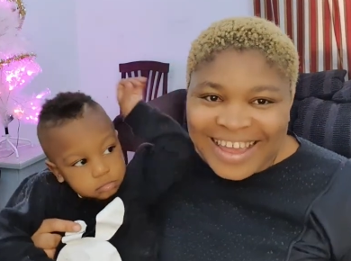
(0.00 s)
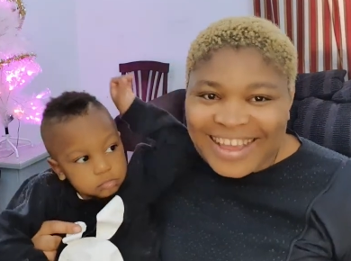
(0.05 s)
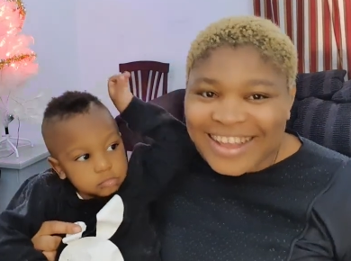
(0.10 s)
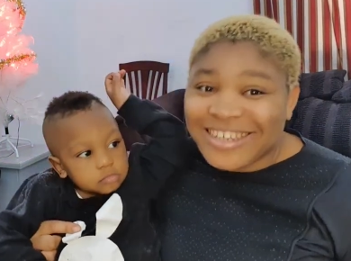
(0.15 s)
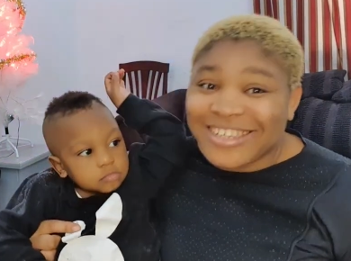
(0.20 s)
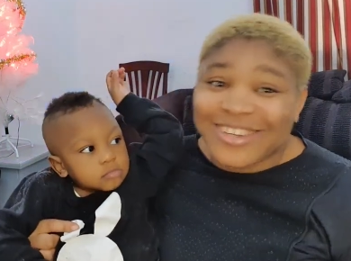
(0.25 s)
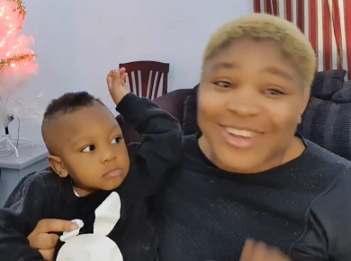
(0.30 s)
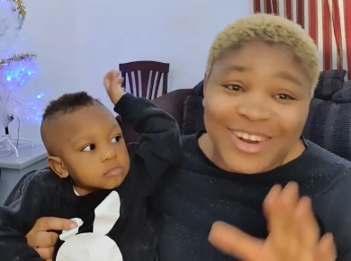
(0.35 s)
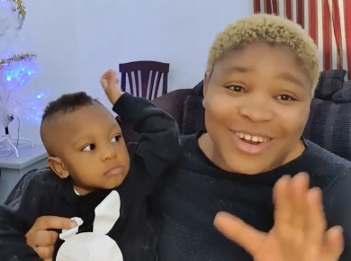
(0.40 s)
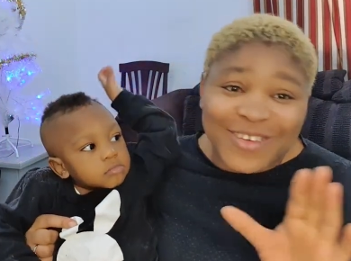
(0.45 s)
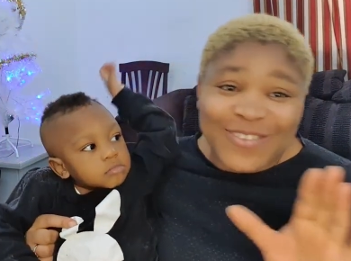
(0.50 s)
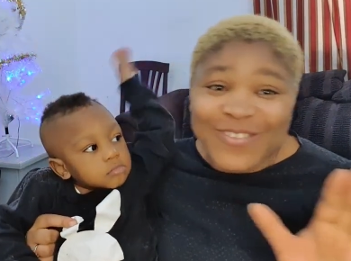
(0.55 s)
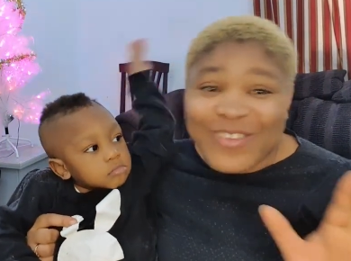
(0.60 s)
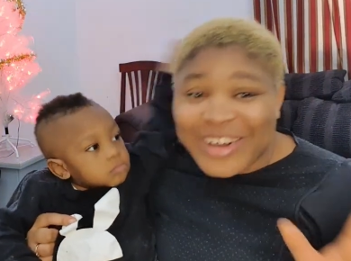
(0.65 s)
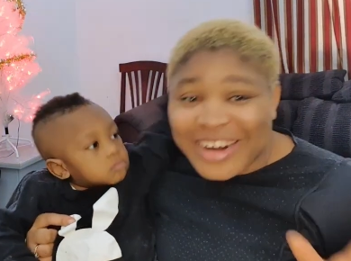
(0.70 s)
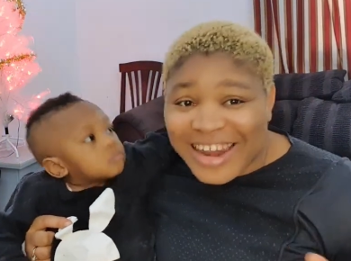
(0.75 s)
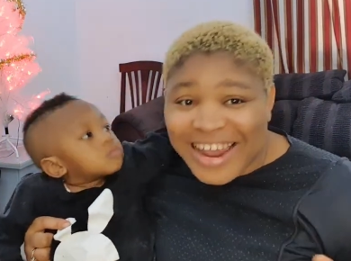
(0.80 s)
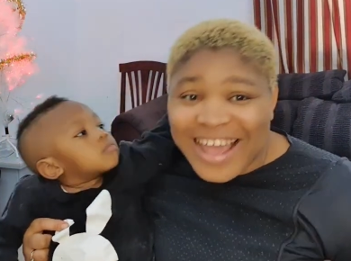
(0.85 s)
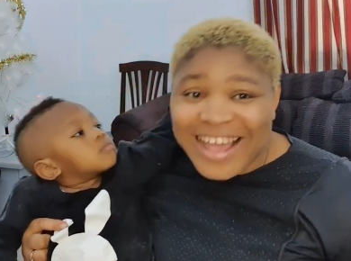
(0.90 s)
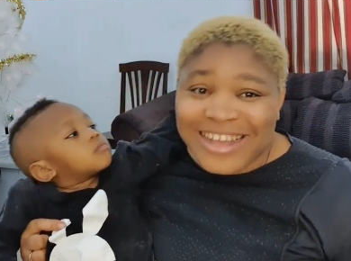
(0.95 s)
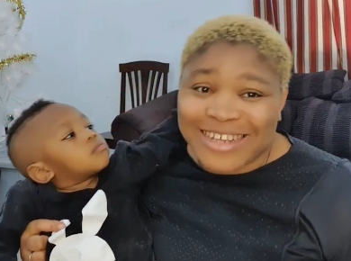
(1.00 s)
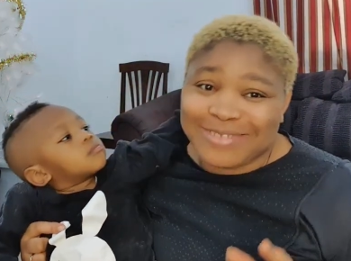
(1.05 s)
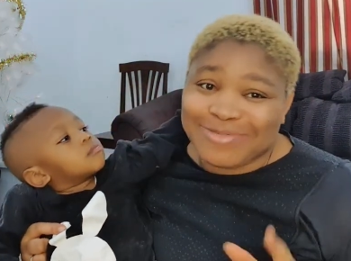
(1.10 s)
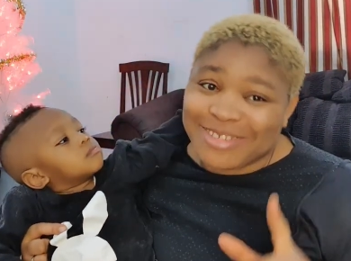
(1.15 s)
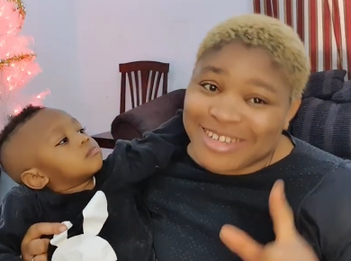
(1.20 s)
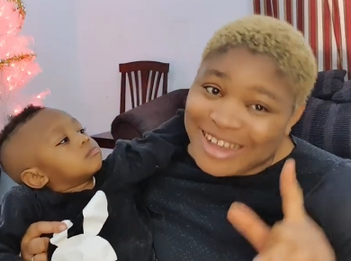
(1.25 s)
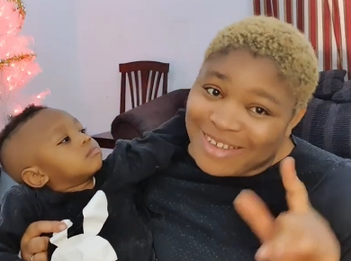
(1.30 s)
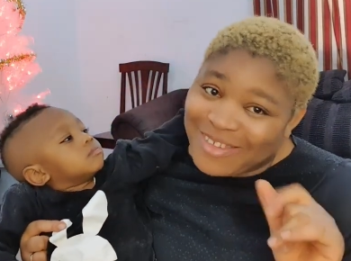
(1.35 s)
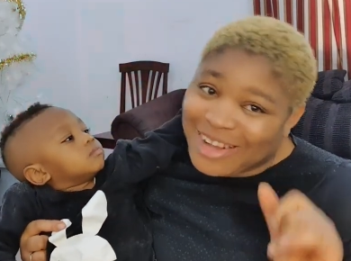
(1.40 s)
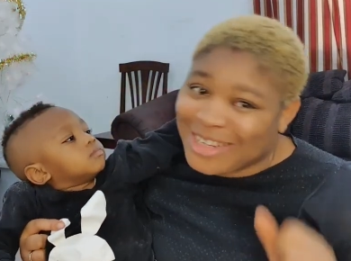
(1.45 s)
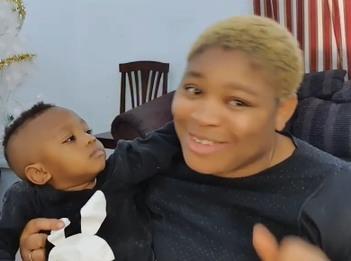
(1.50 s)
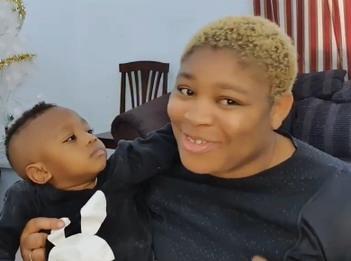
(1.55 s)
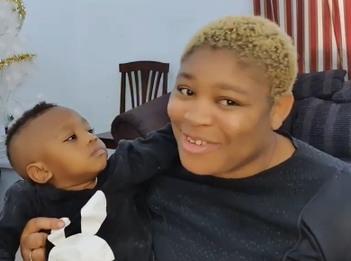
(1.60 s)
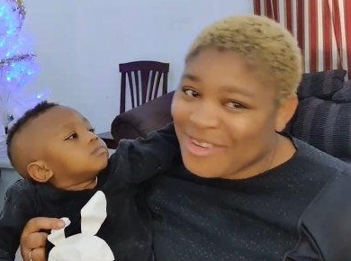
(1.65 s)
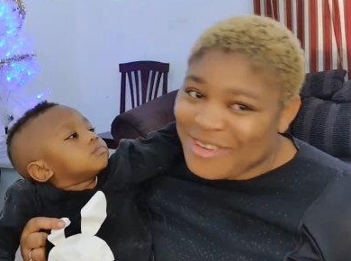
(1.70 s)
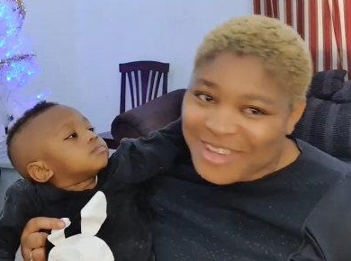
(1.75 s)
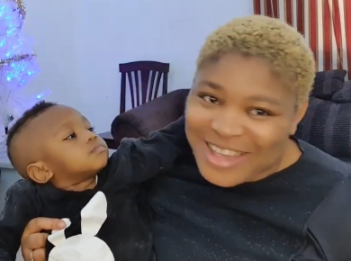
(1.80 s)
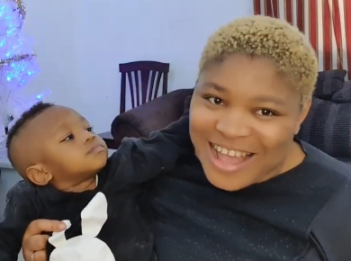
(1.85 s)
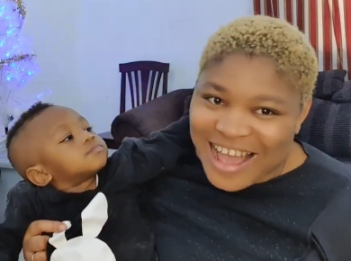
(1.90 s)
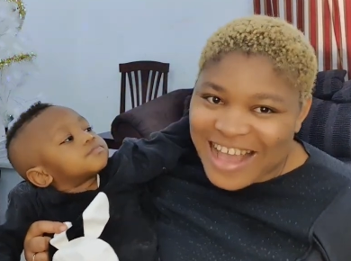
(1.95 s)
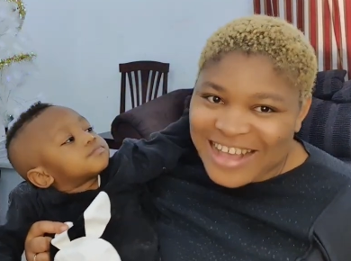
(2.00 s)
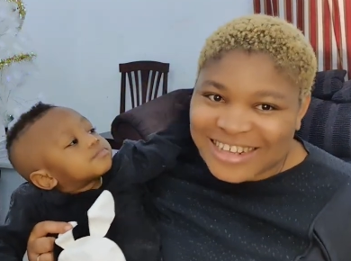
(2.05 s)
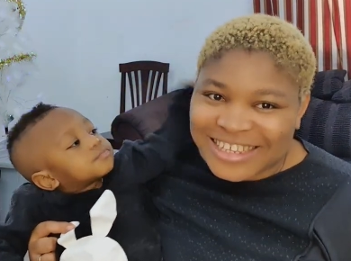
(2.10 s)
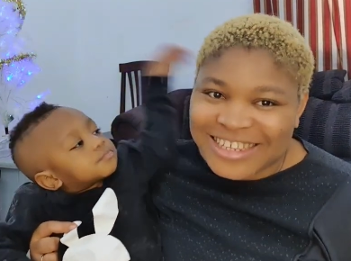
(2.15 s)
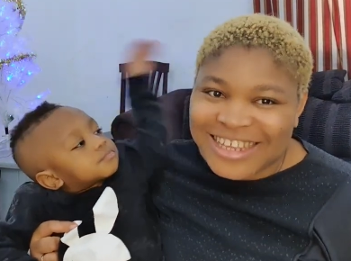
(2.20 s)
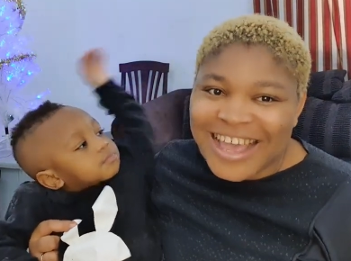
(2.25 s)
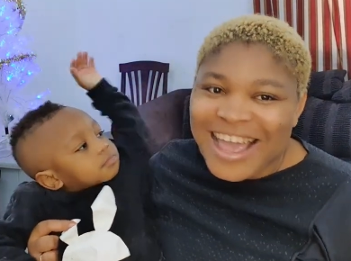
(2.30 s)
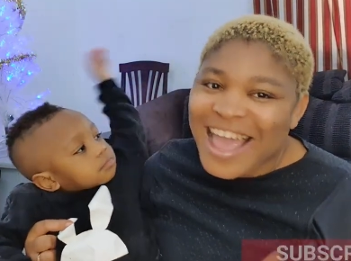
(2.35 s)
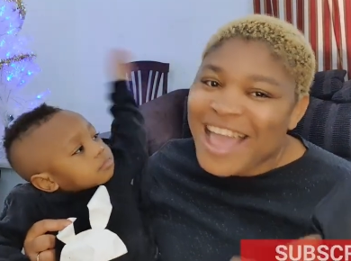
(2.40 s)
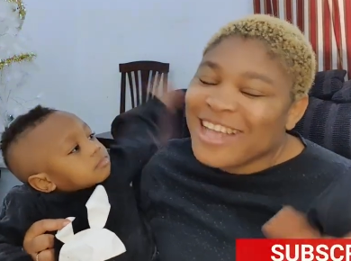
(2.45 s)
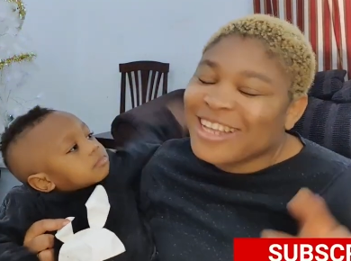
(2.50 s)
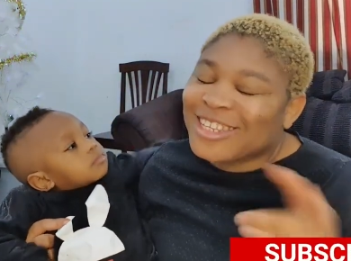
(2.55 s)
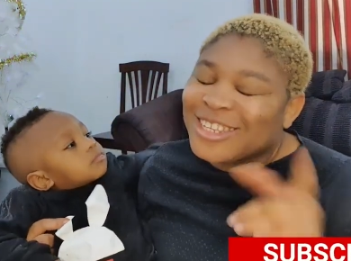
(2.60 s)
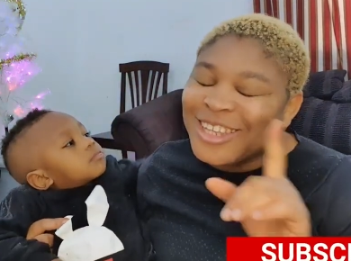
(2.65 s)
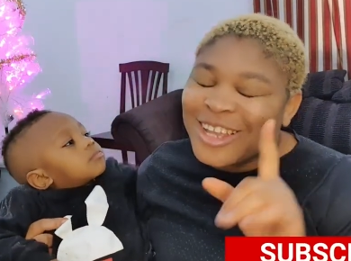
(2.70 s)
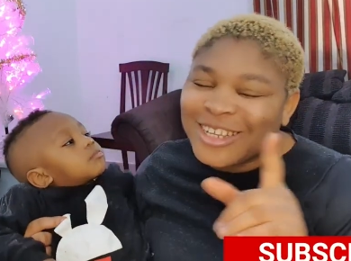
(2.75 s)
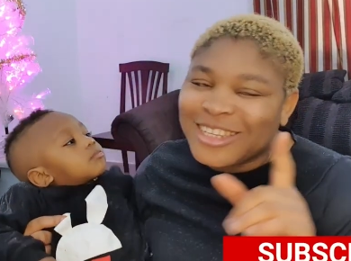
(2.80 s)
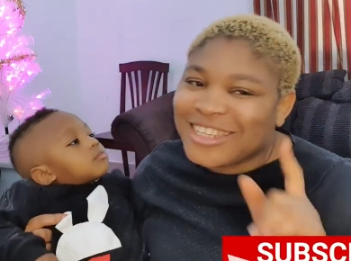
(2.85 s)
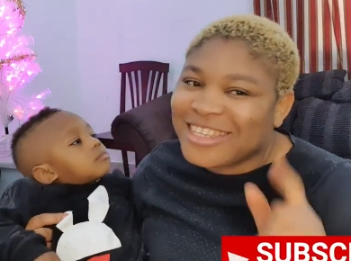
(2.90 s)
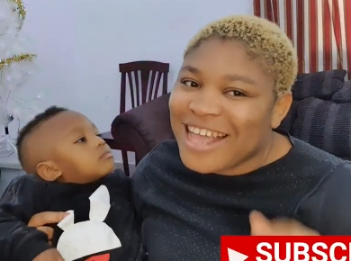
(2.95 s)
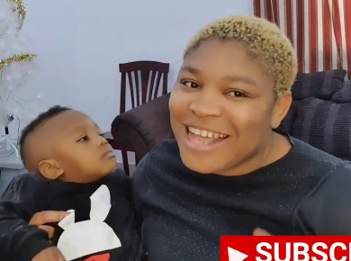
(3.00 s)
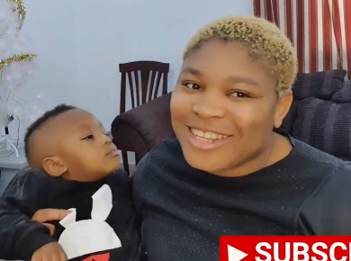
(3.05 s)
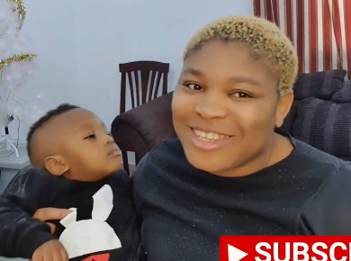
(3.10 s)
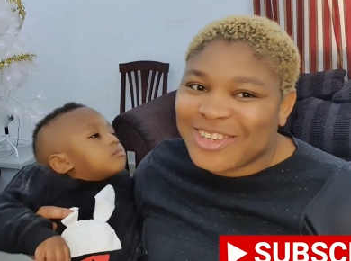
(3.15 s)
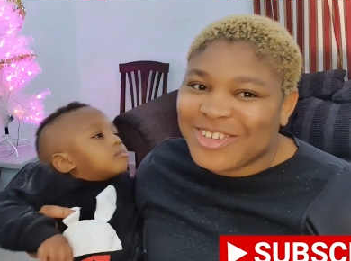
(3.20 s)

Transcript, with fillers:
Speaker 1: He's gonna model his pajamas for you guys. So stay